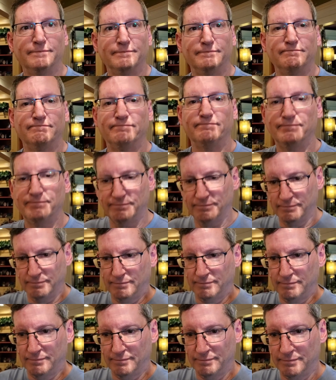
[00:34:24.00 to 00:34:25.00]
of the first
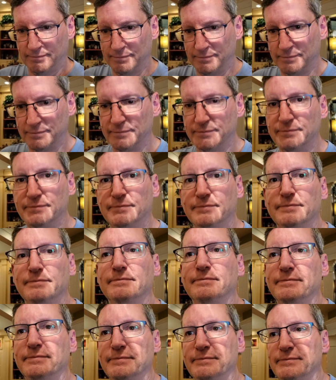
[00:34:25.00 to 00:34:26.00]
day of school.
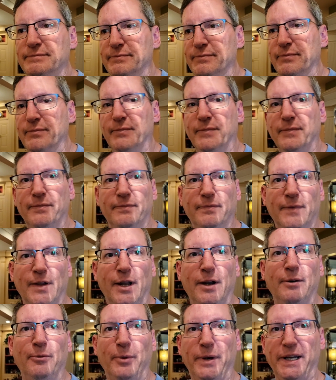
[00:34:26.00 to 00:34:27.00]
We did it.
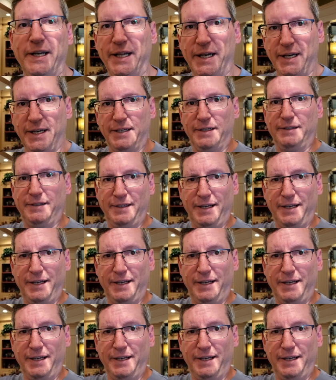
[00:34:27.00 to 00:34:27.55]
We did it.